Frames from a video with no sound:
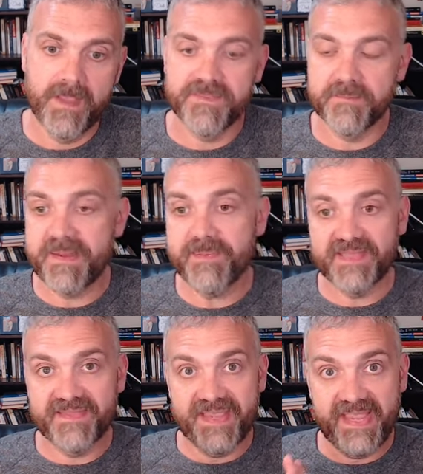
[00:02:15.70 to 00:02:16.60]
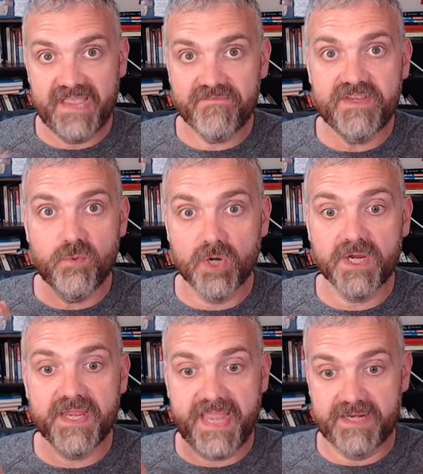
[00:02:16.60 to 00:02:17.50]
The people in the heavy
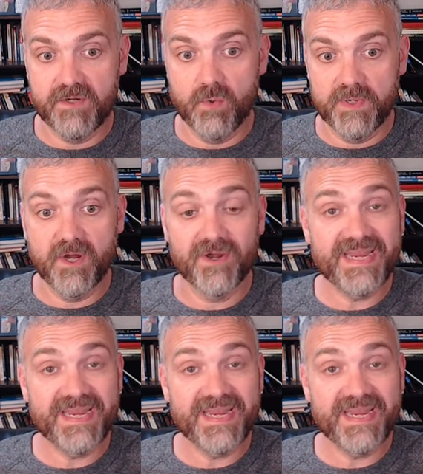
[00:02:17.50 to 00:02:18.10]
work category are